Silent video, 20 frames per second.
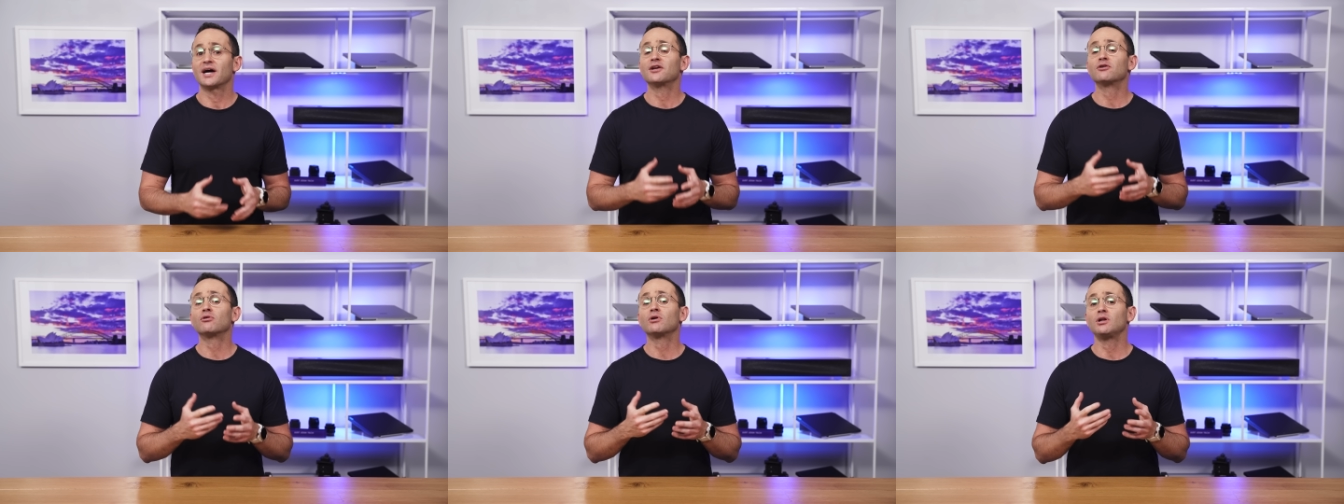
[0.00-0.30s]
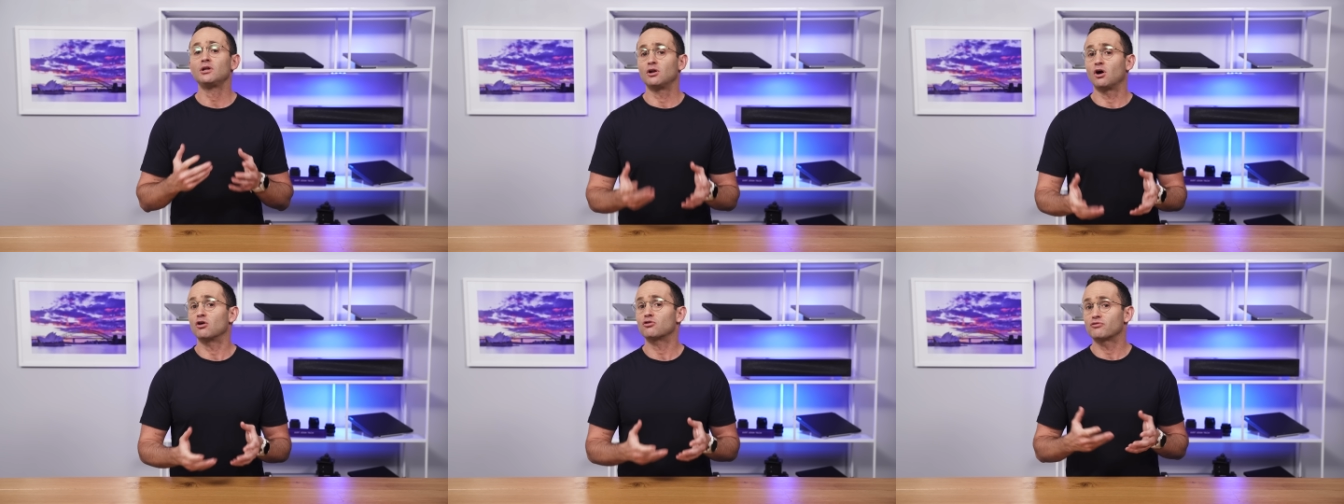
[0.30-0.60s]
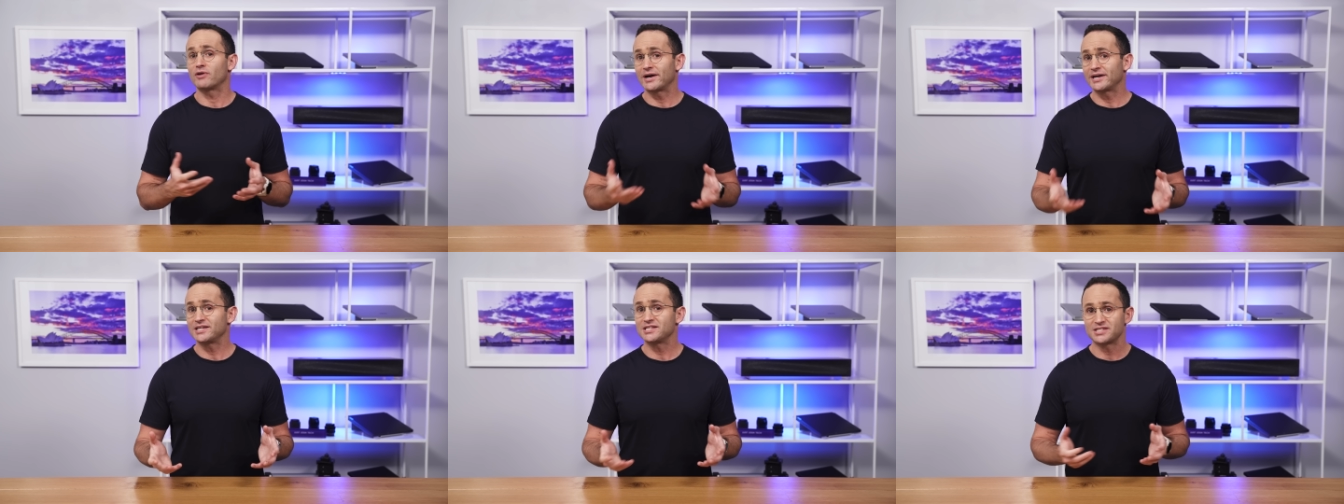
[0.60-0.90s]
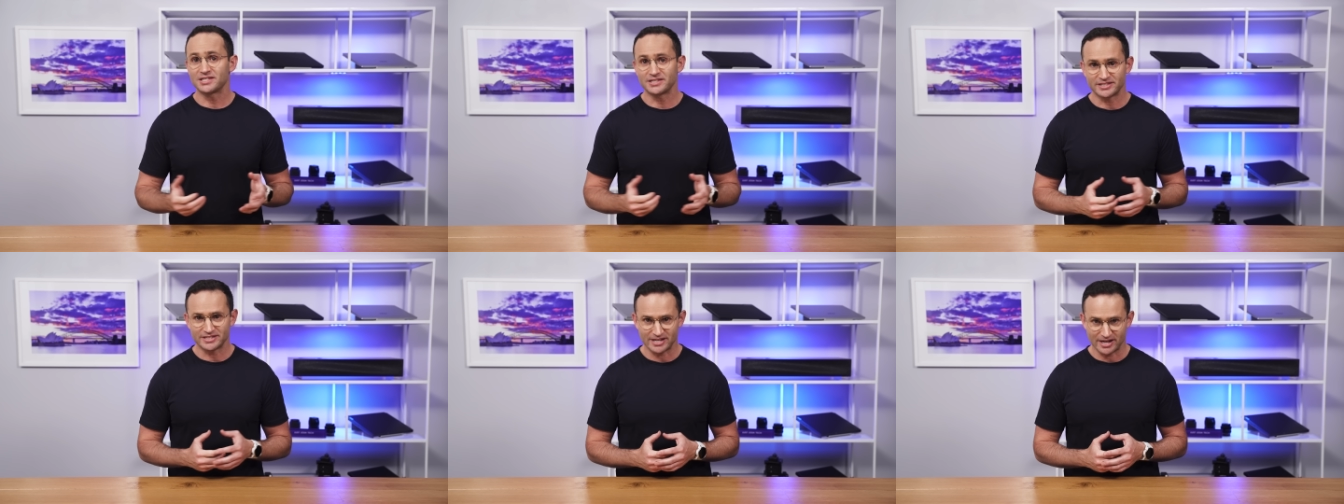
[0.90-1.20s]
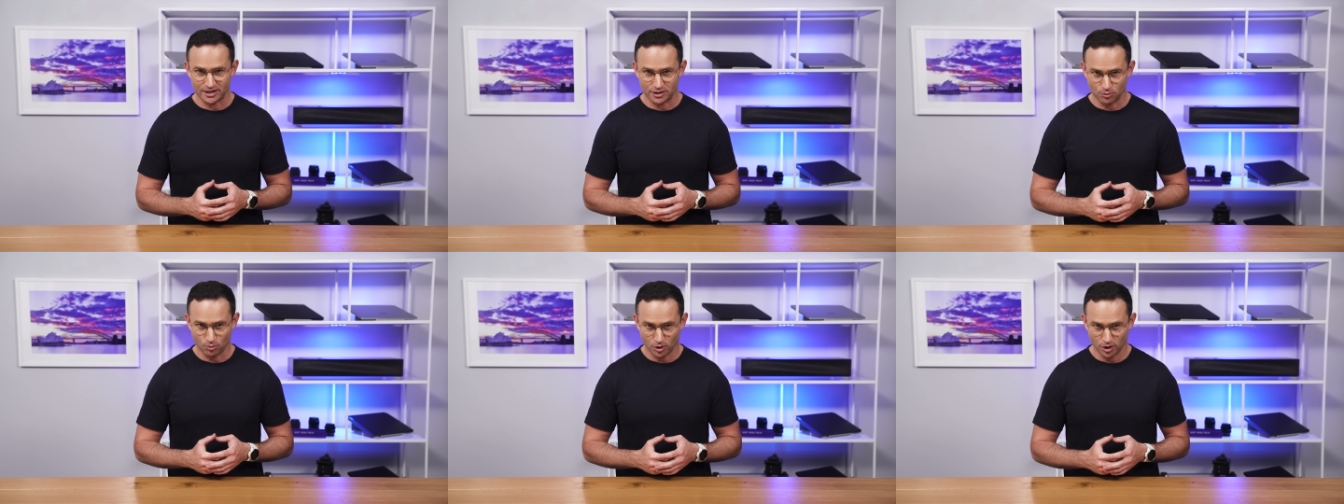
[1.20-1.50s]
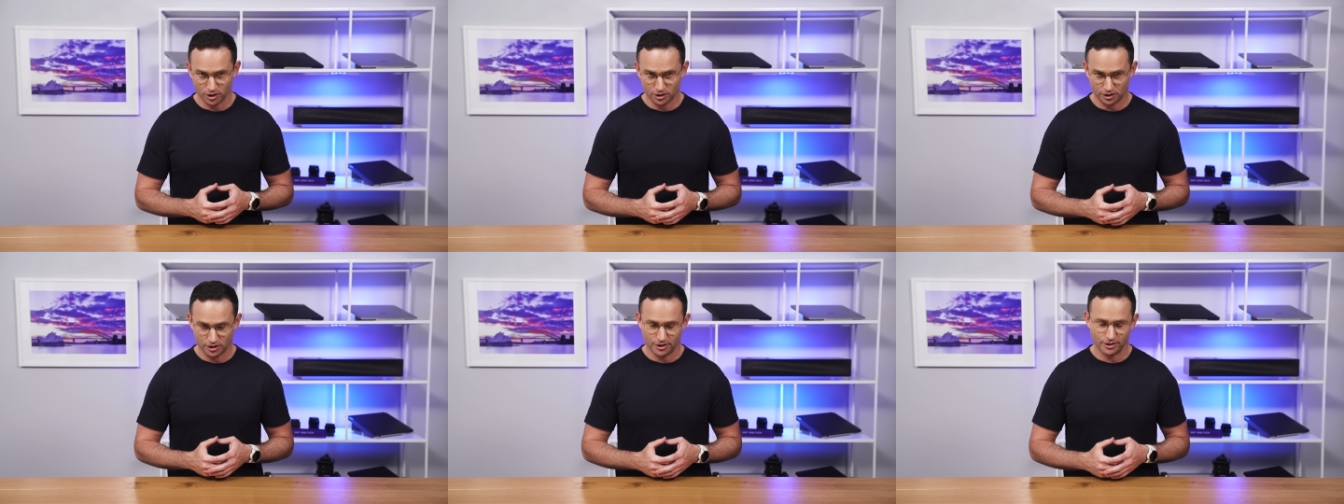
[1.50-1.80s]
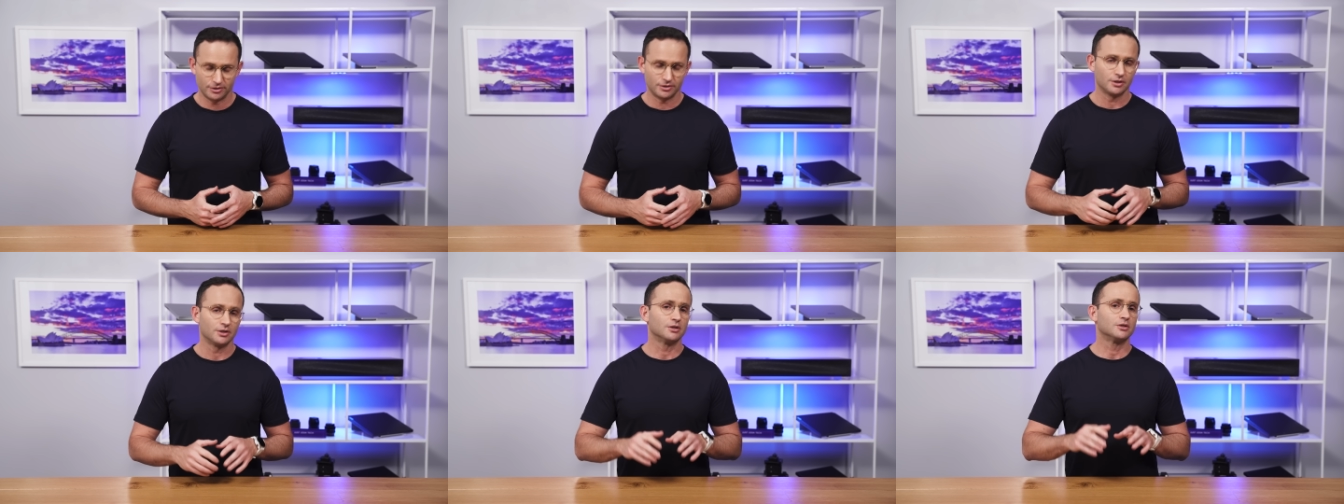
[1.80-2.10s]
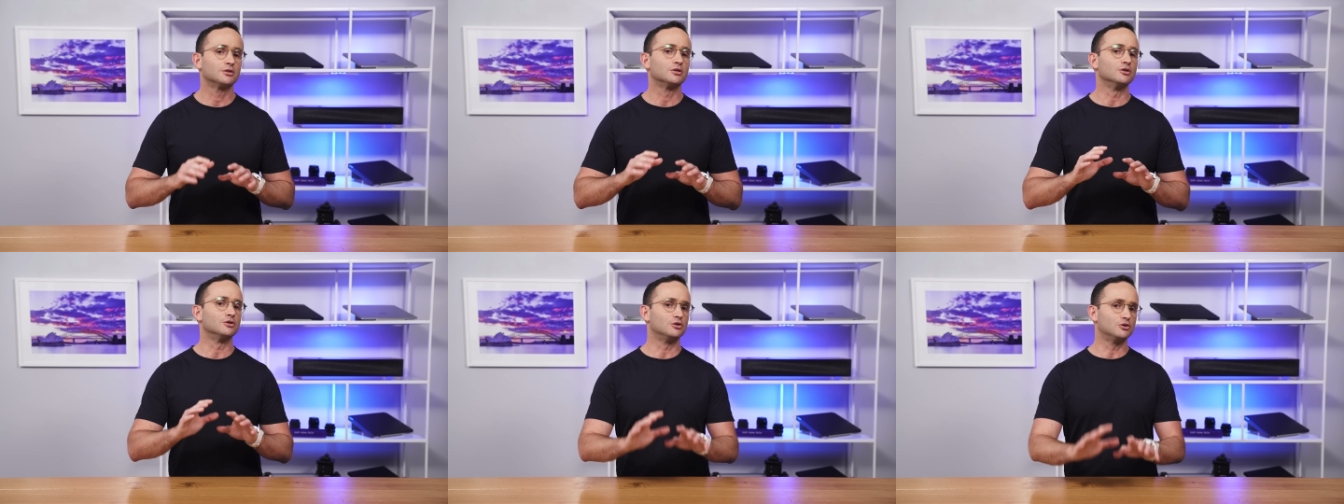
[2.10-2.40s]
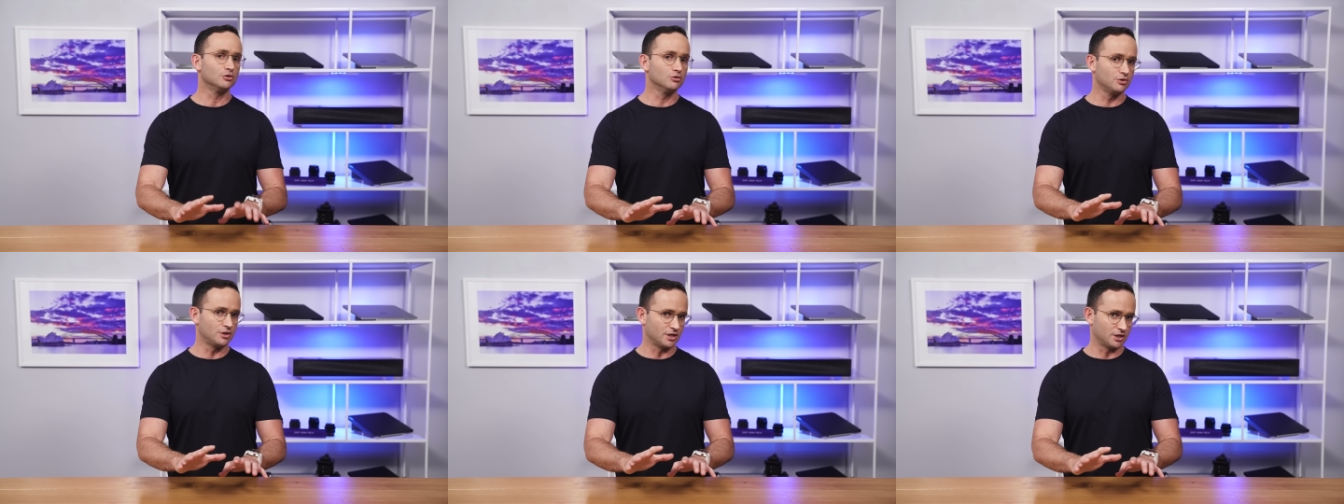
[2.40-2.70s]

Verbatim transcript: under a long-running sustained workload. To do